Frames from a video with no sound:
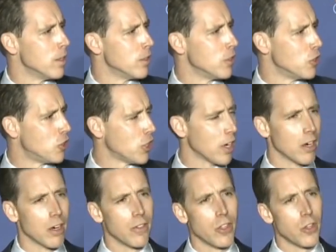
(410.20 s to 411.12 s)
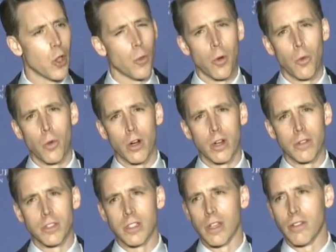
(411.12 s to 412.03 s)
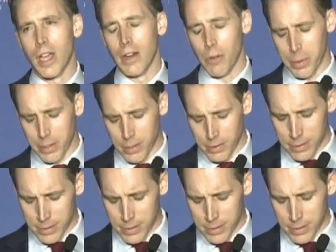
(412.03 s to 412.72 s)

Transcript: to share in the noble work of self-government.